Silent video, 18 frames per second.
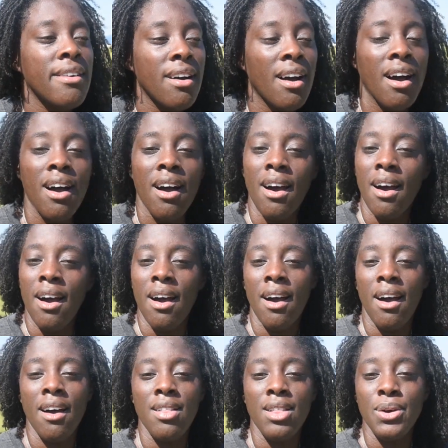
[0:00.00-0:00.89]

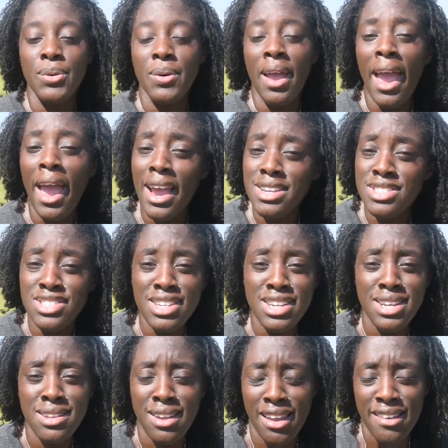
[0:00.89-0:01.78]
uh,
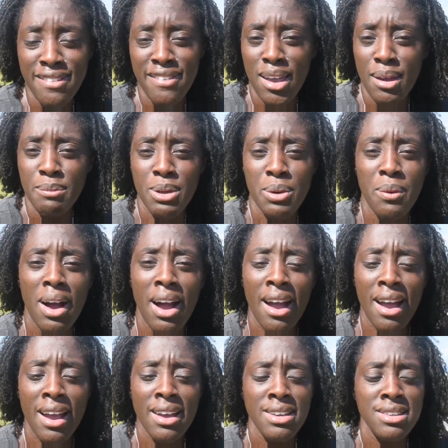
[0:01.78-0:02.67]
location, like
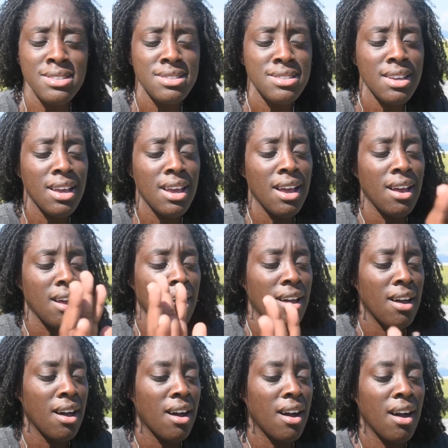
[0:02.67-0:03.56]
family-wise,
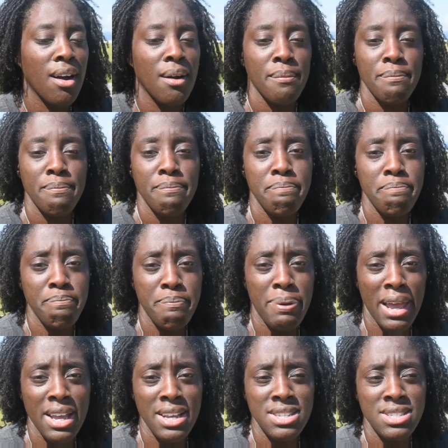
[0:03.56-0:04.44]
um,
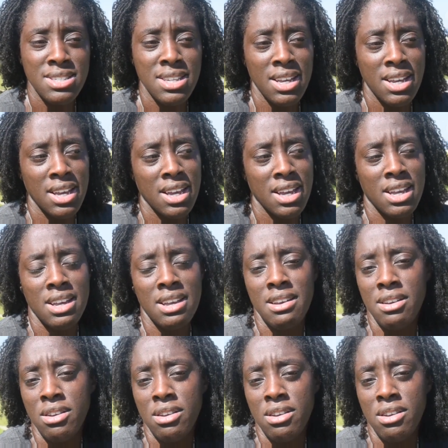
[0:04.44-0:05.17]
basic,